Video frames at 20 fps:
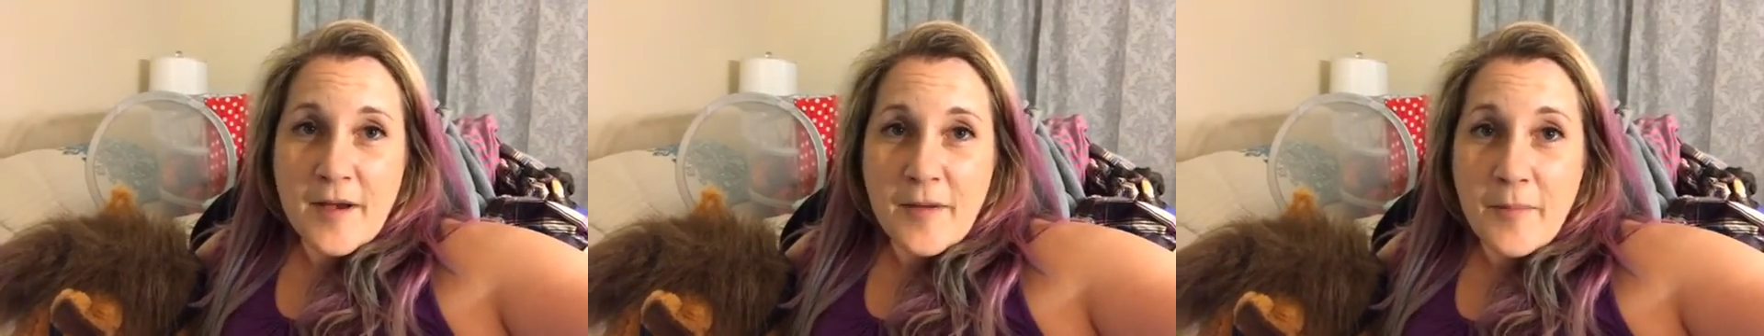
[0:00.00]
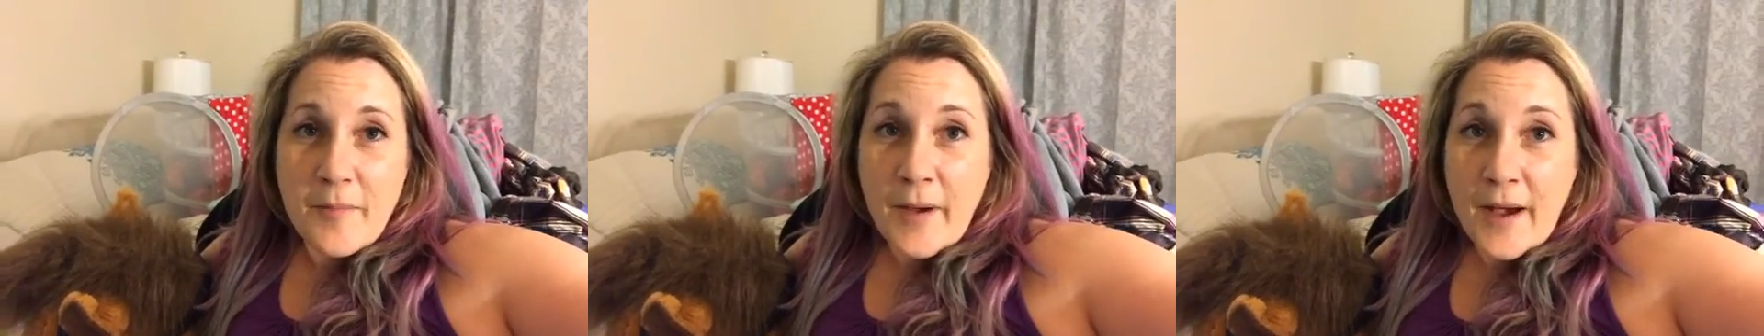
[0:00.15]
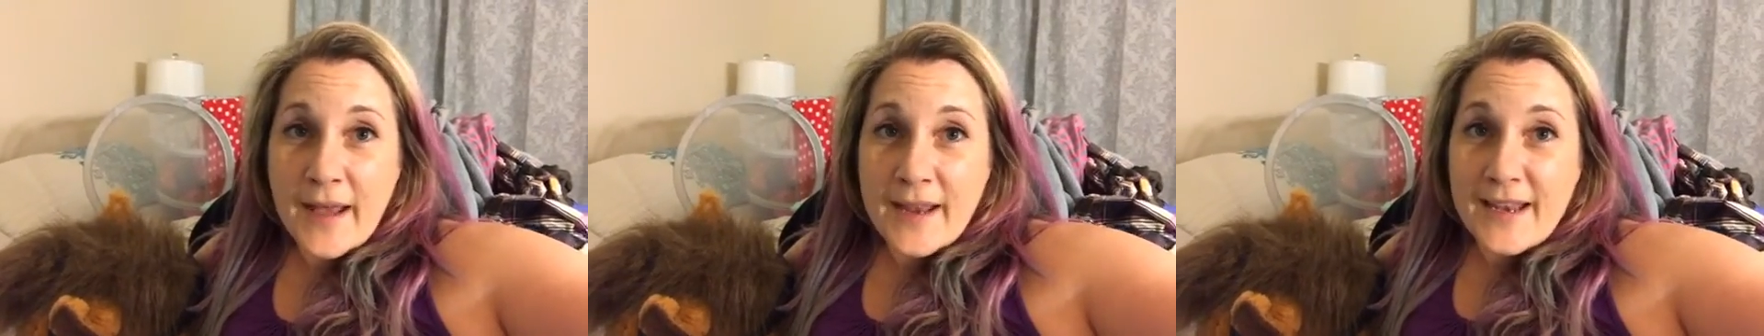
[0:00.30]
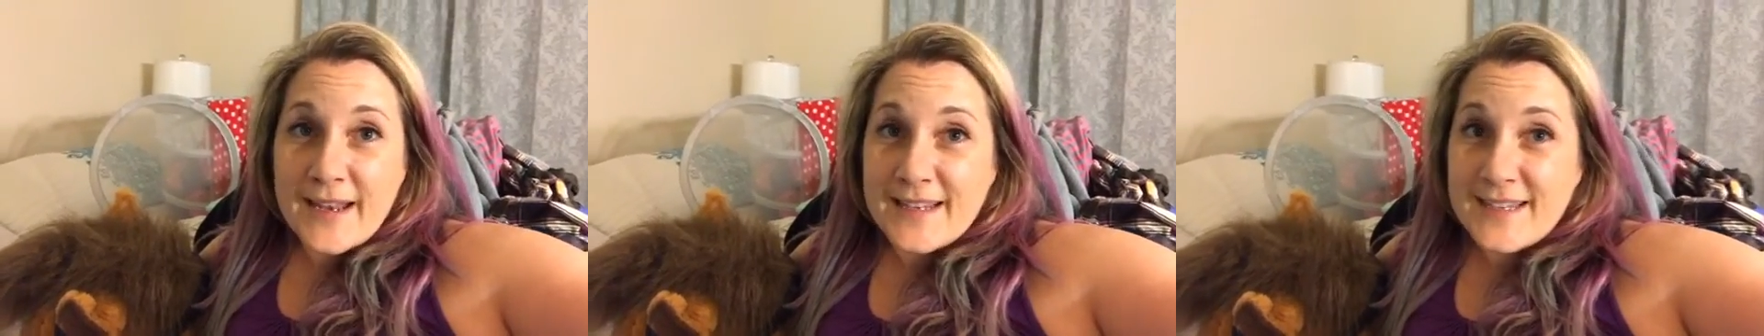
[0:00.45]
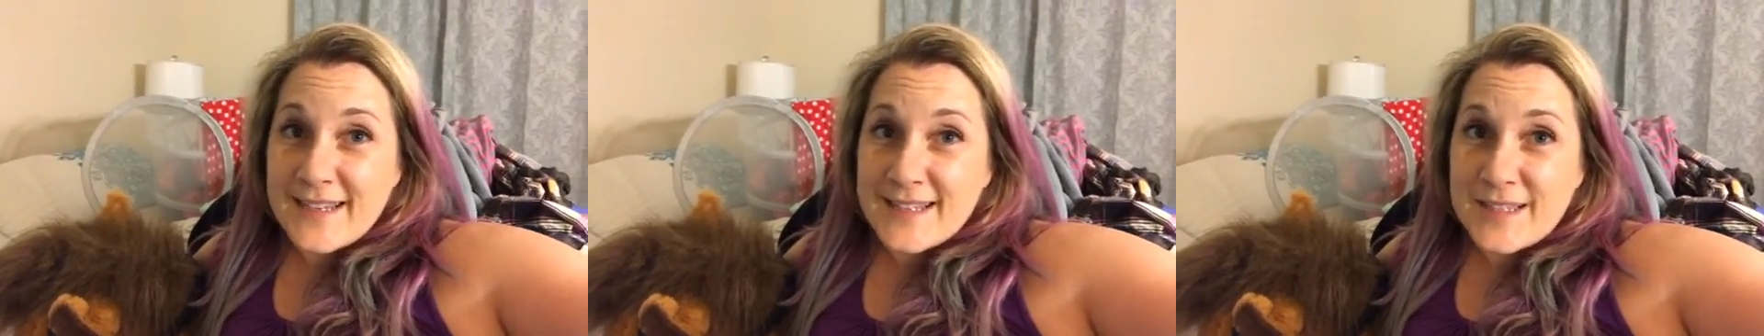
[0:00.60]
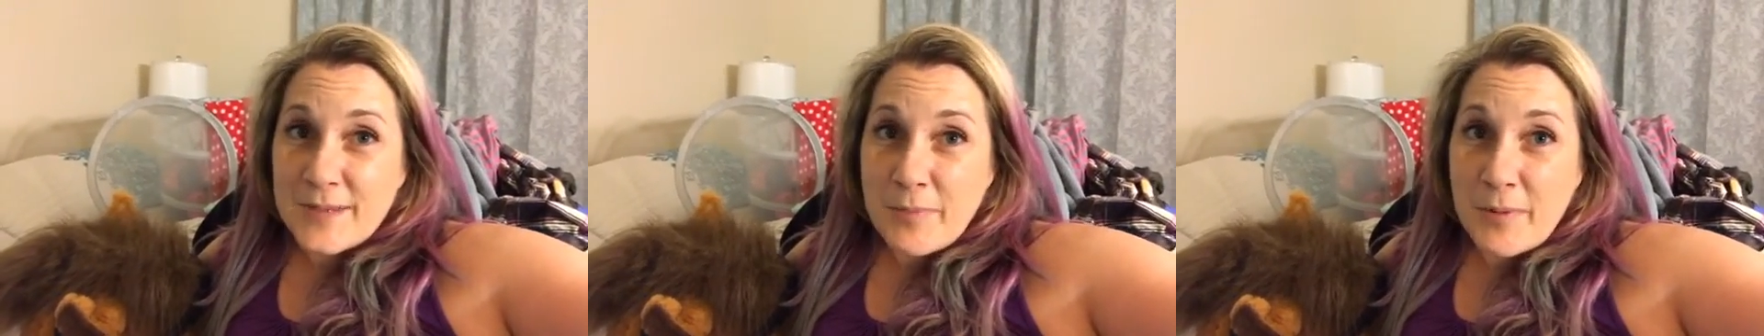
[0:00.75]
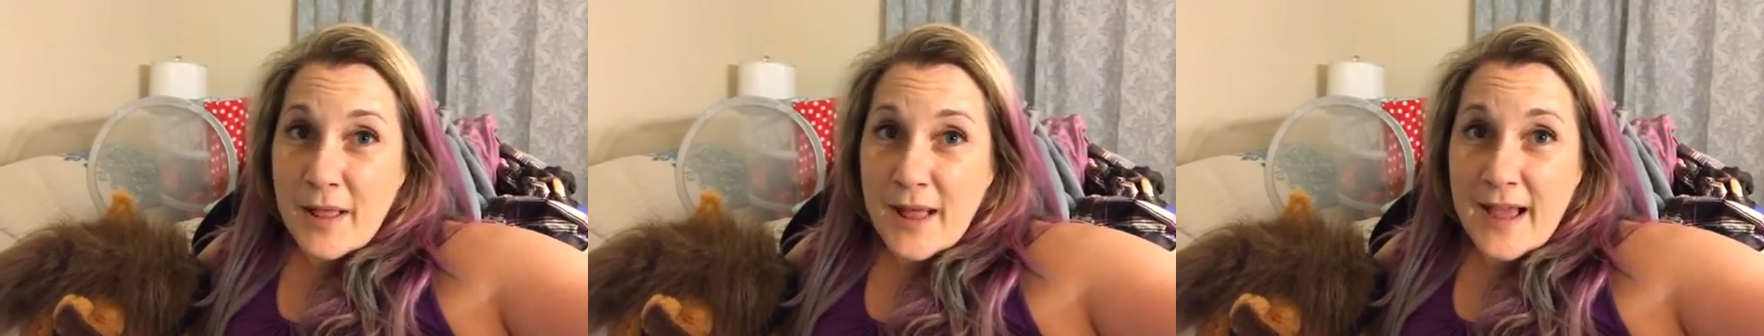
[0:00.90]
but it does
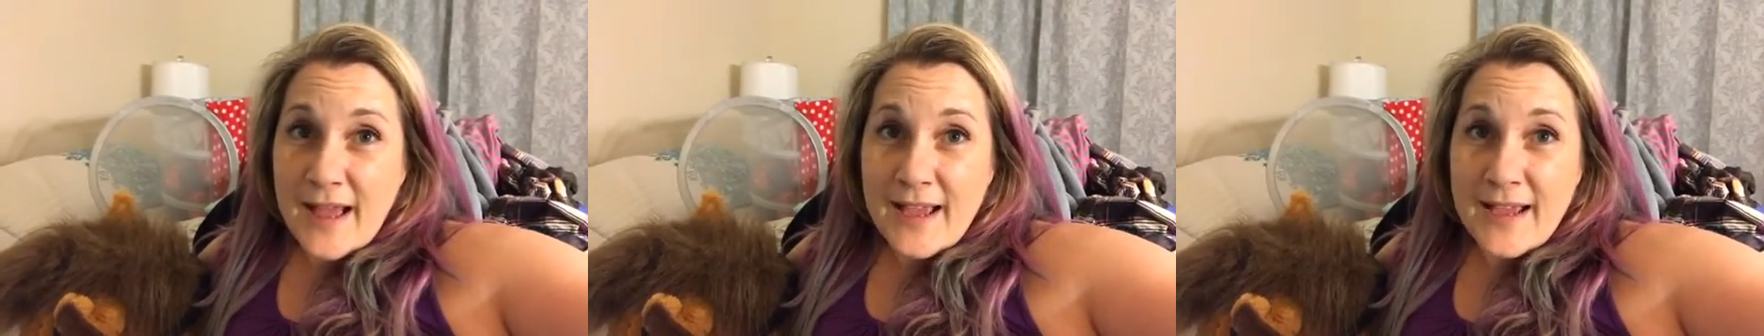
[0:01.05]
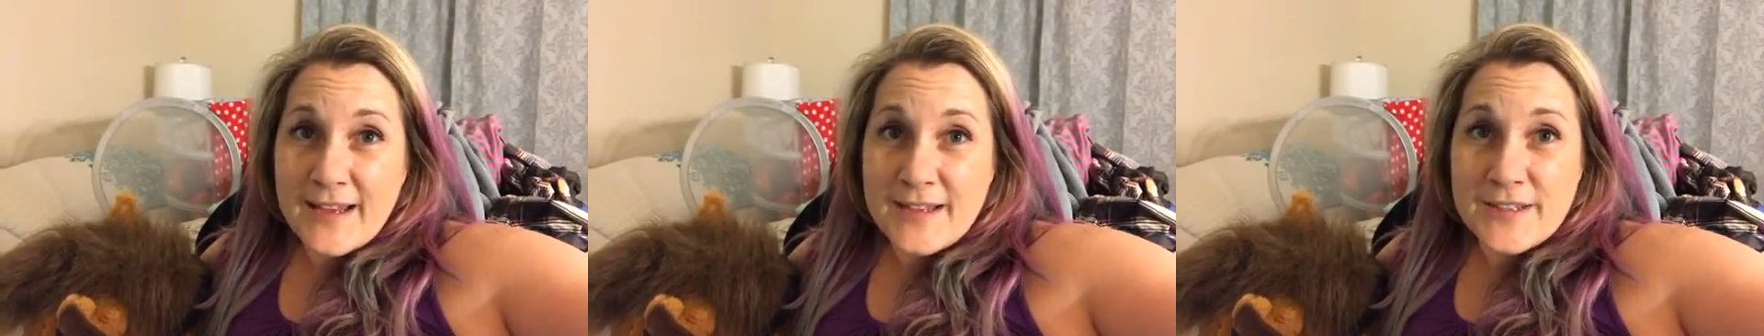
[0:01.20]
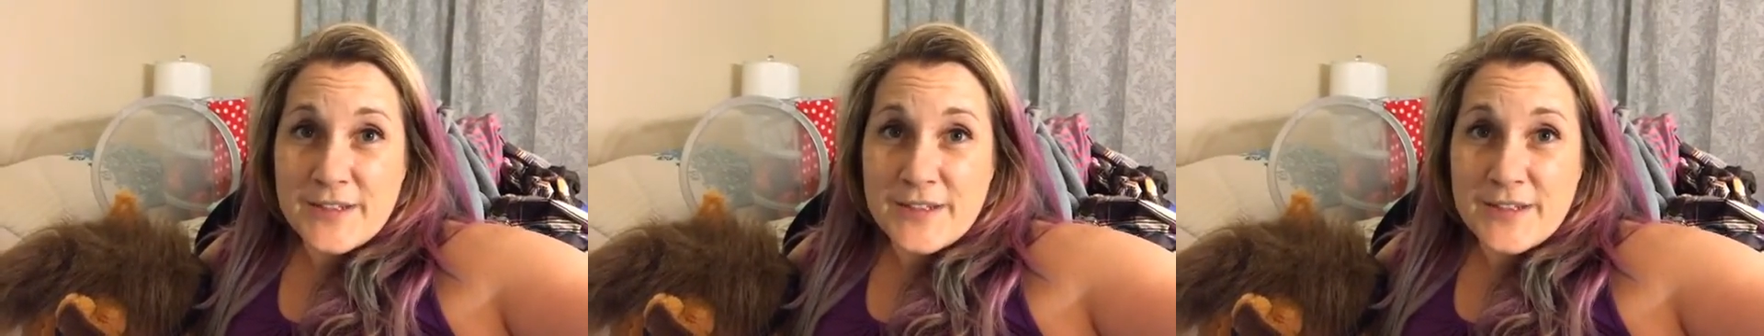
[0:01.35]
apply